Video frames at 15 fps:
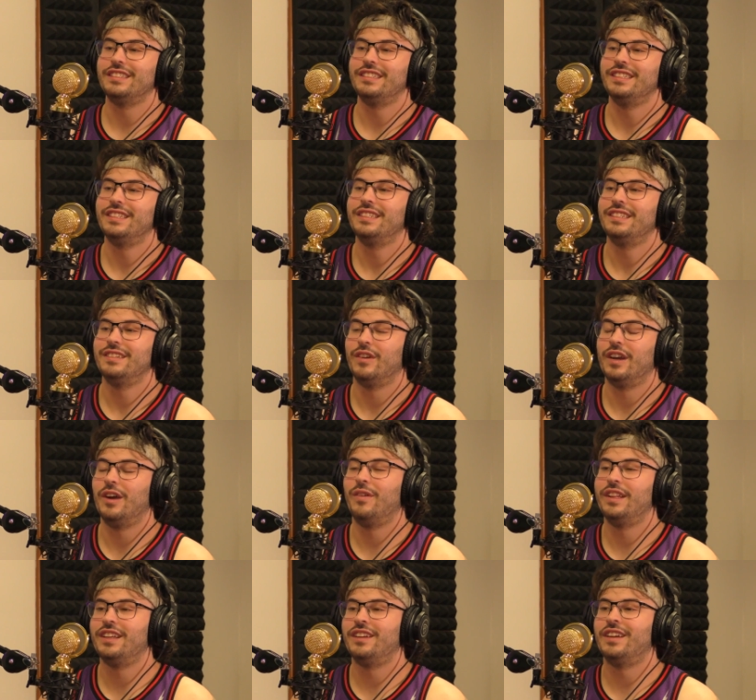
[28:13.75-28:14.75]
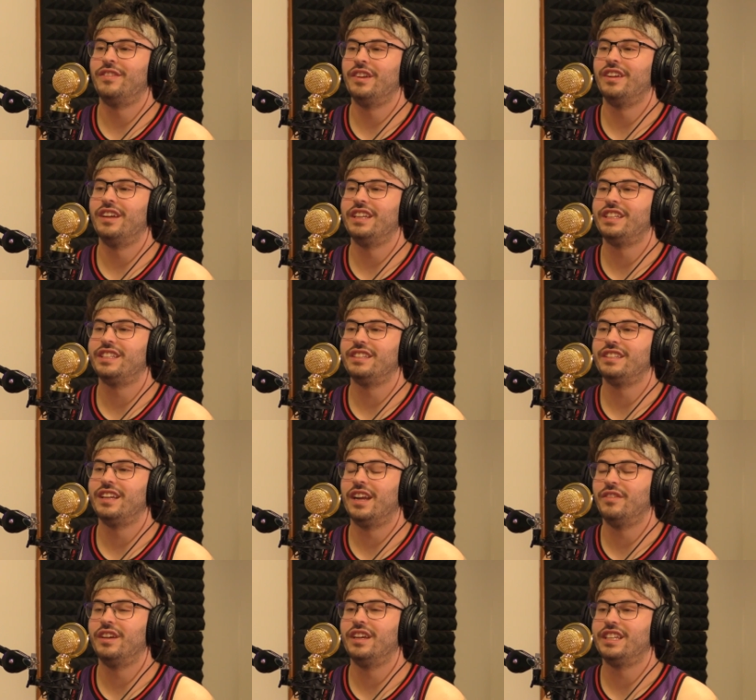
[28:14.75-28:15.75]
Really? When I went there, I, I realized
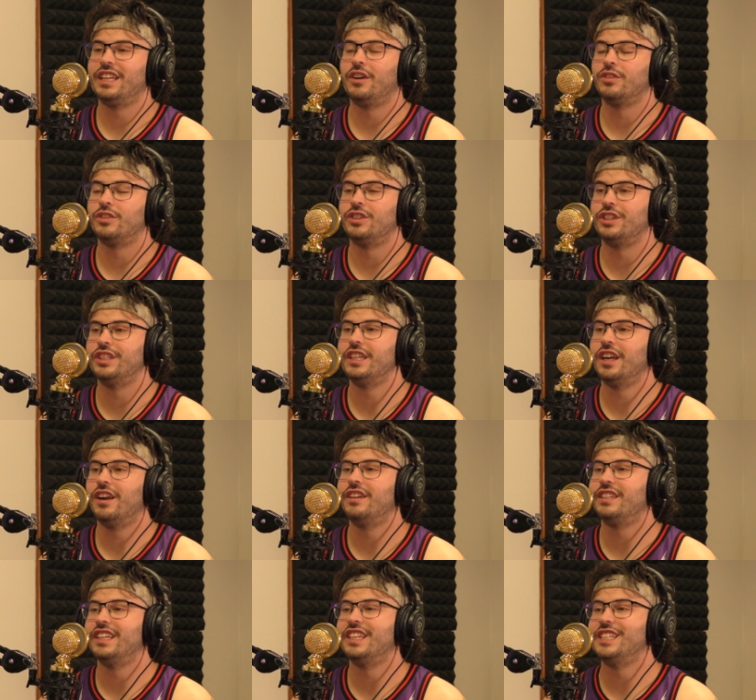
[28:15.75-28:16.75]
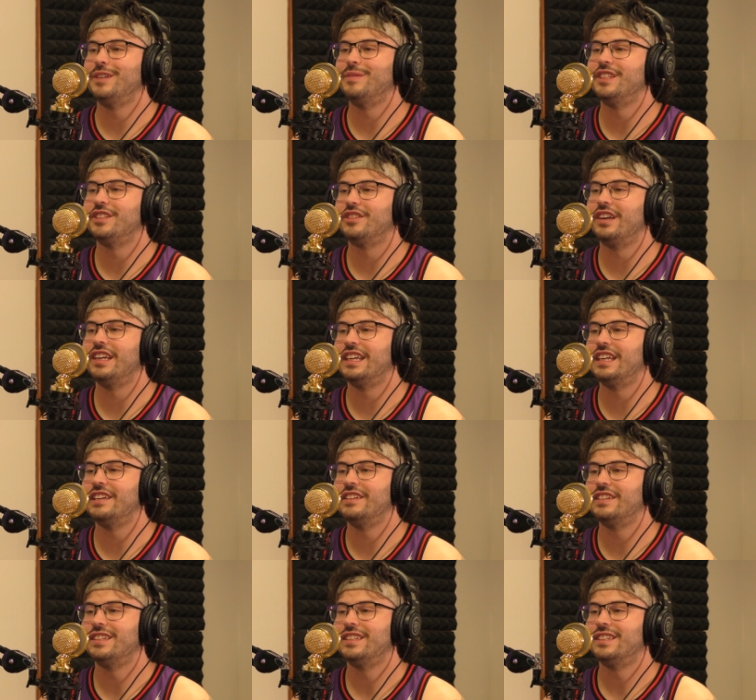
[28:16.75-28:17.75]
I realized how shitty our stadium is right now.